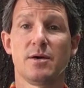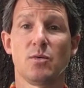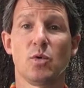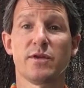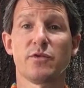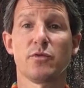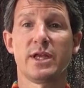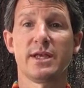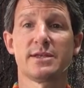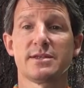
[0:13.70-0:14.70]
One of the
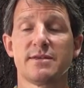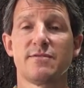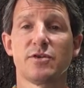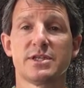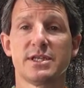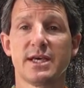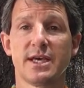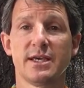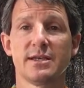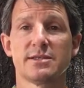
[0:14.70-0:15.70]
readings for
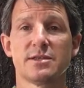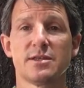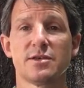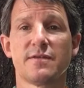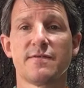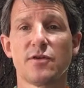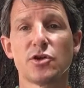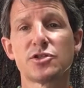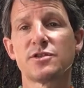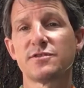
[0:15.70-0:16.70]
today is the
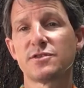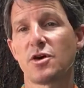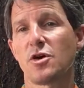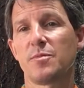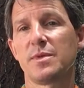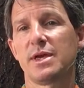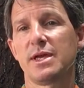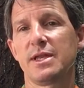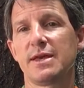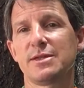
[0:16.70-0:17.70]
first psalm,
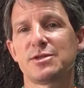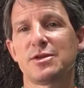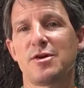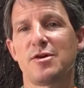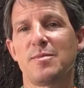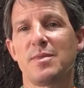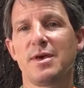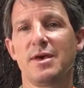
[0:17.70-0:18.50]
and in that psalm,